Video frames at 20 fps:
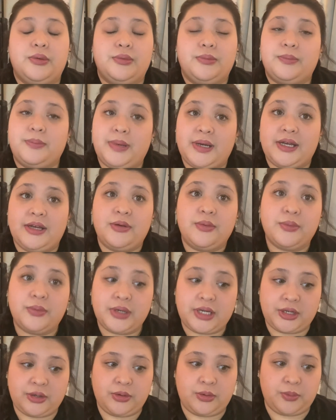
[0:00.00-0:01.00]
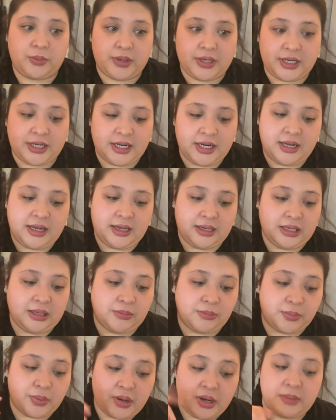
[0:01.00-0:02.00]
But when I go to work, I
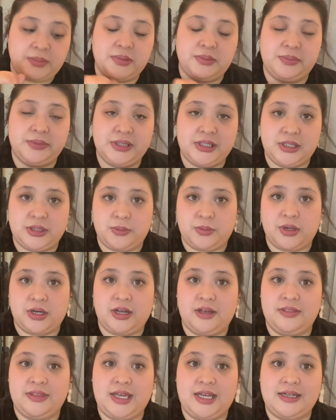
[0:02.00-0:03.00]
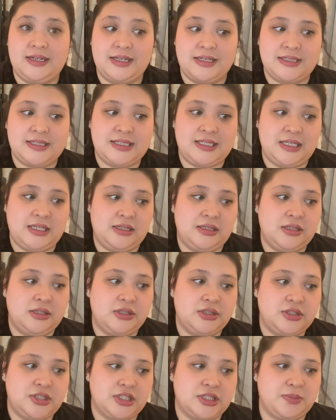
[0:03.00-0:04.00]
am probably going to work on that next scene,
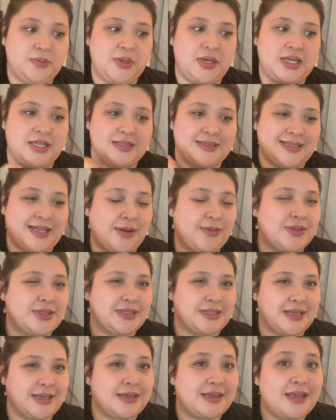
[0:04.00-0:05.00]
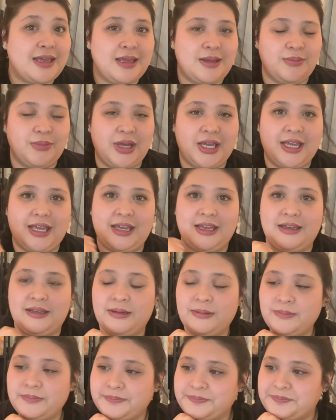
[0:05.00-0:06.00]
just because now it's like in my
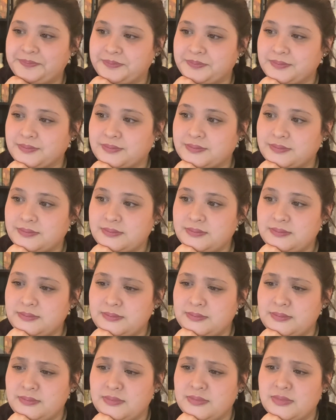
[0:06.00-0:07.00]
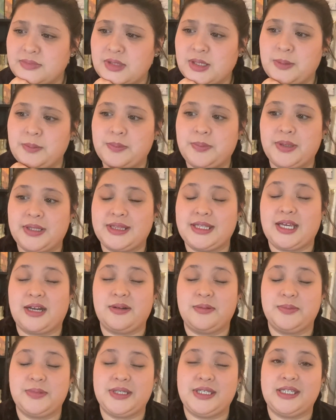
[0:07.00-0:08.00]
head. But that'll
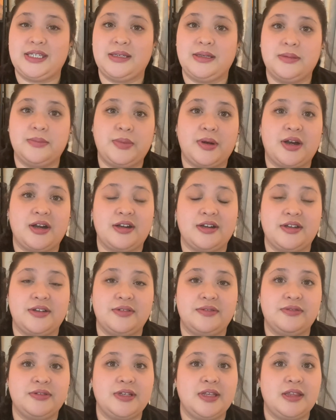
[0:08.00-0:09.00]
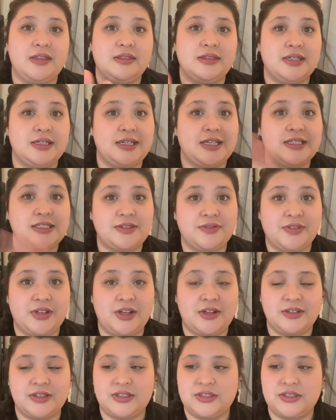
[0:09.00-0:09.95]
be part of the next vlog.